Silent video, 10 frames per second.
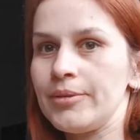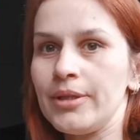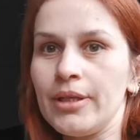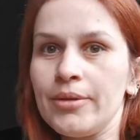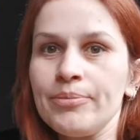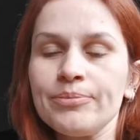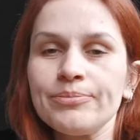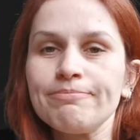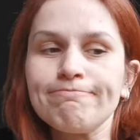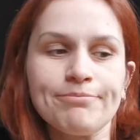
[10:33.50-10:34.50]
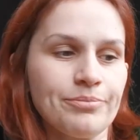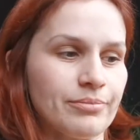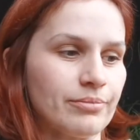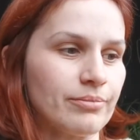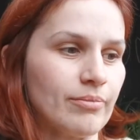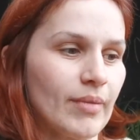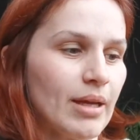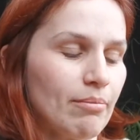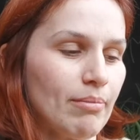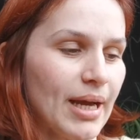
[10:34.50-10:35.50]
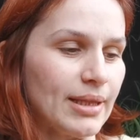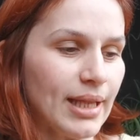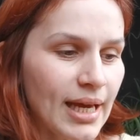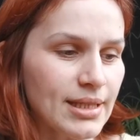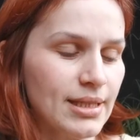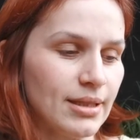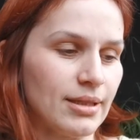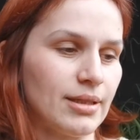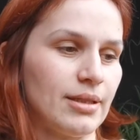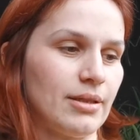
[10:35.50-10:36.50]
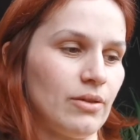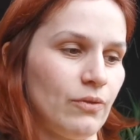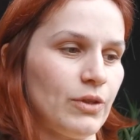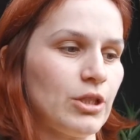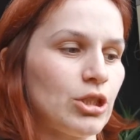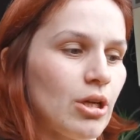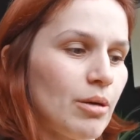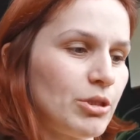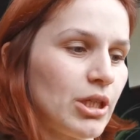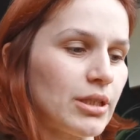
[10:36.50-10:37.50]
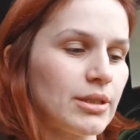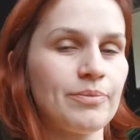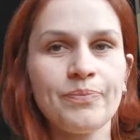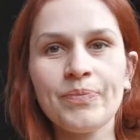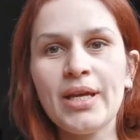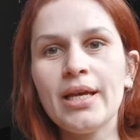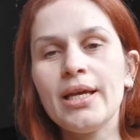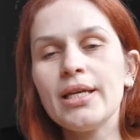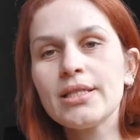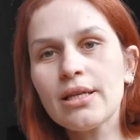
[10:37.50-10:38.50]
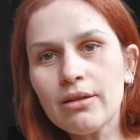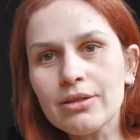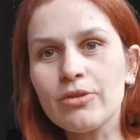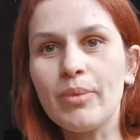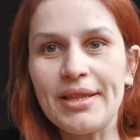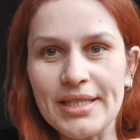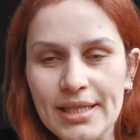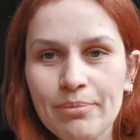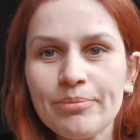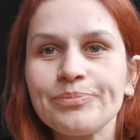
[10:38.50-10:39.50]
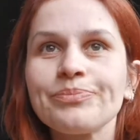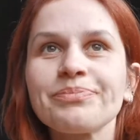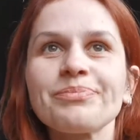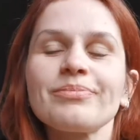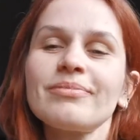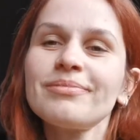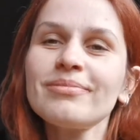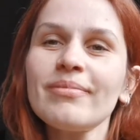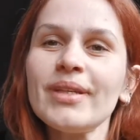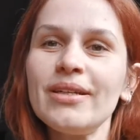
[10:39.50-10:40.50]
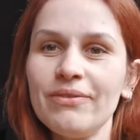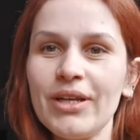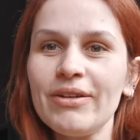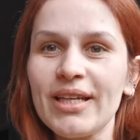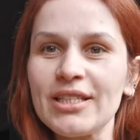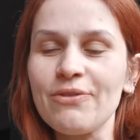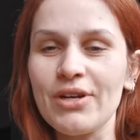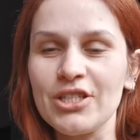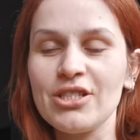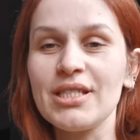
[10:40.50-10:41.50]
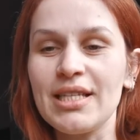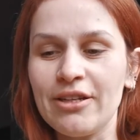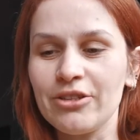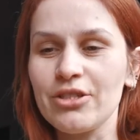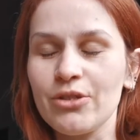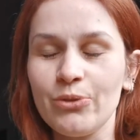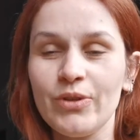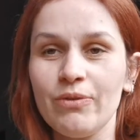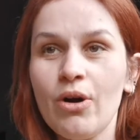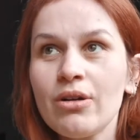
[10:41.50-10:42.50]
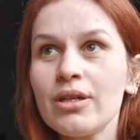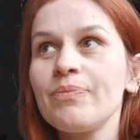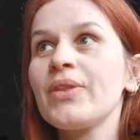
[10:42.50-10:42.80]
My last finished object is also by the same very nice French designer Sophie Wong.